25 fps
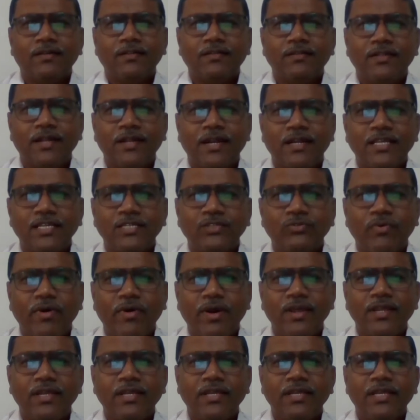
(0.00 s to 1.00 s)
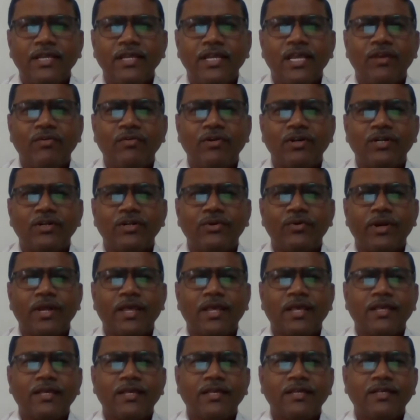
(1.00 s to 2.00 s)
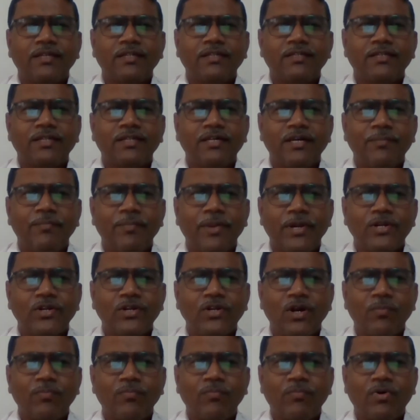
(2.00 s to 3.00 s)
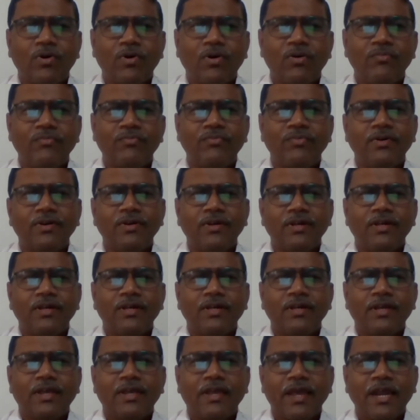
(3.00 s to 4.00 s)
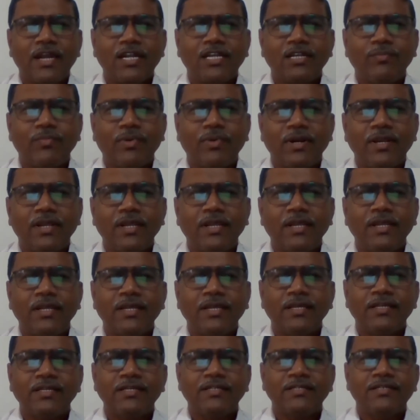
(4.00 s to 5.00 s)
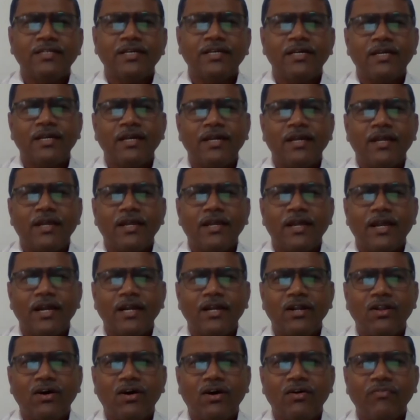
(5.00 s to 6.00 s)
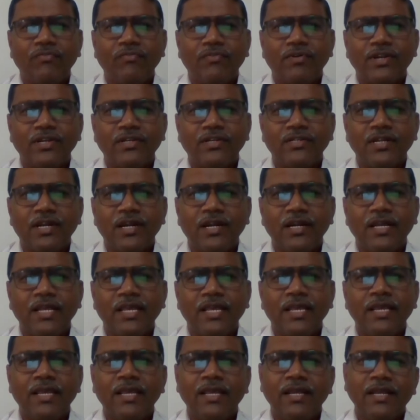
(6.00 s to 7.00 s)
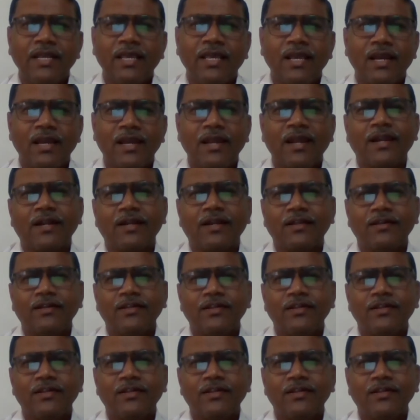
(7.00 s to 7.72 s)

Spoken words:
That is why even today the Bishop of Canterbury is the head of Christianity in England.